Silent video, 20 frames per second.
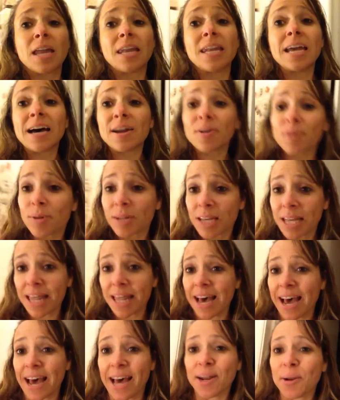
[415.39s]
not only
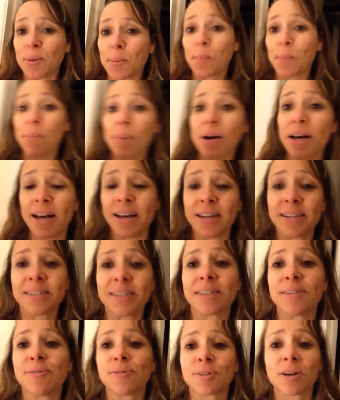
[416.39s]
that,
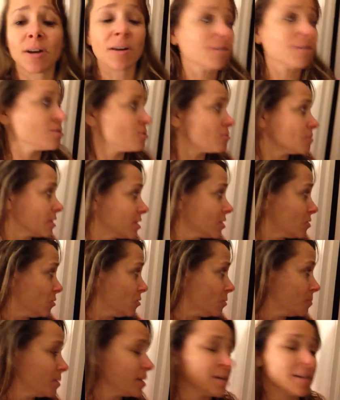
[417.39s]
but it was also really
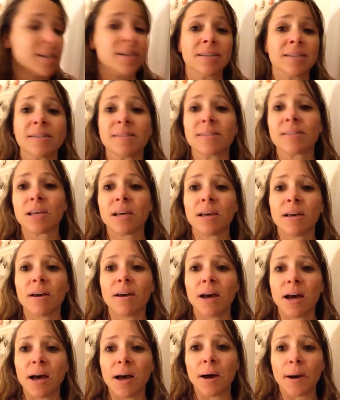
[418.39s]
cool because
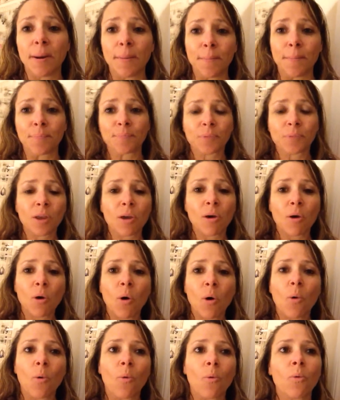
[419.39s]
um,
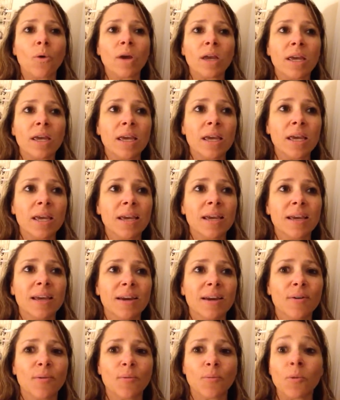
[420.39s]

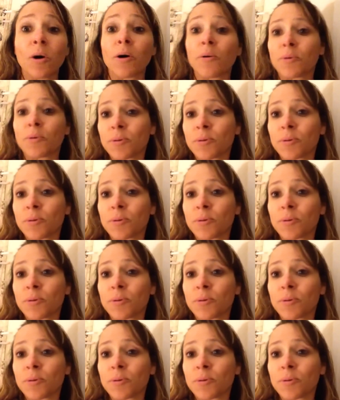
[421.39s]
we, while